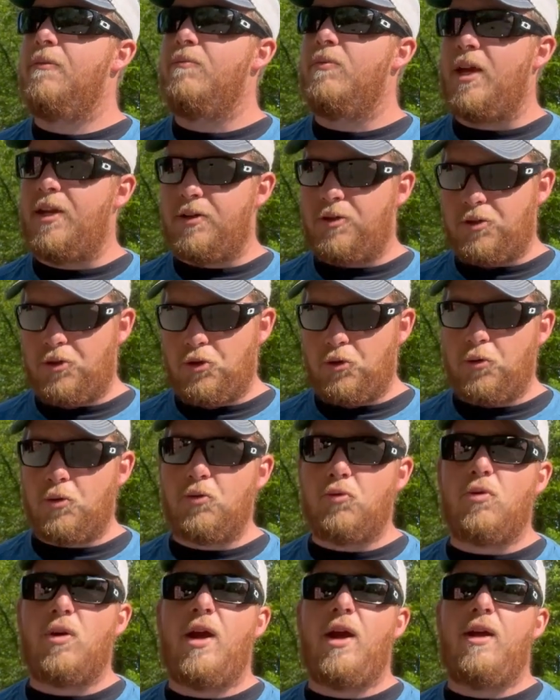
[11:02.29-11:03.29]
and to do it
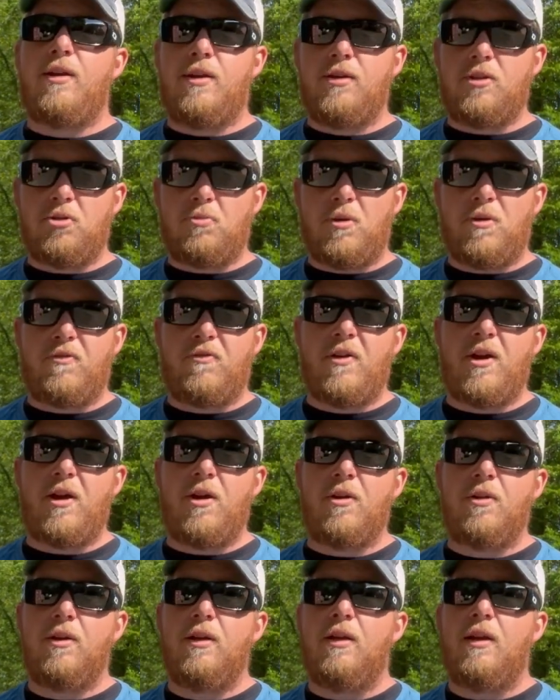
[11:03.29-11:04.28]
right and to be
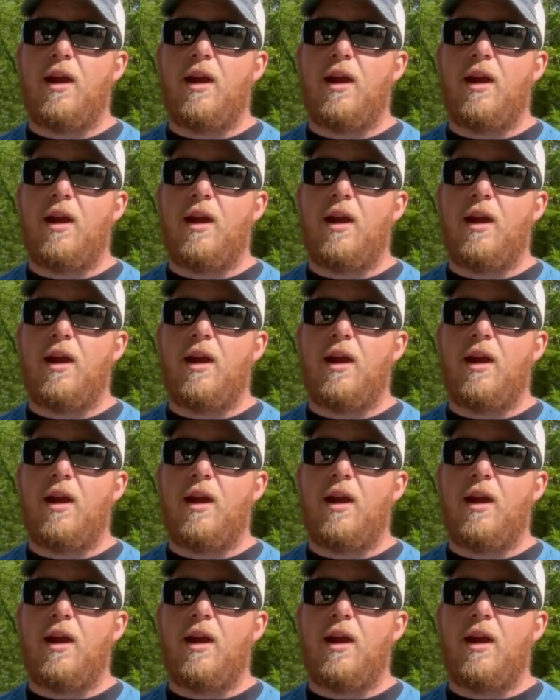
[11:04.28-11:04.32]
fair,